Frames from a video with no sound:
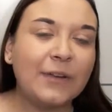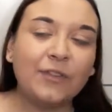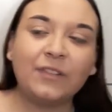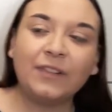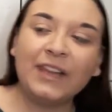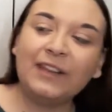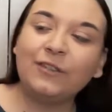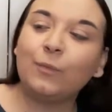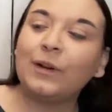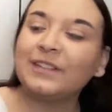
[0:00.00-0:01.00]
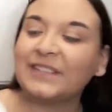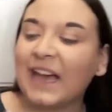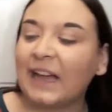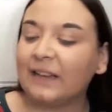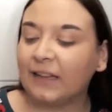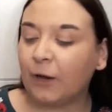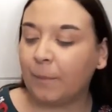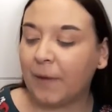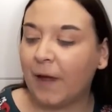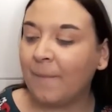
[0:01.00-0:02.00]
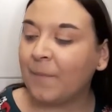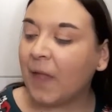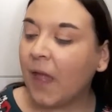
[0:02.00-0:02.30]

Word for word: It does lean to one side a little bit.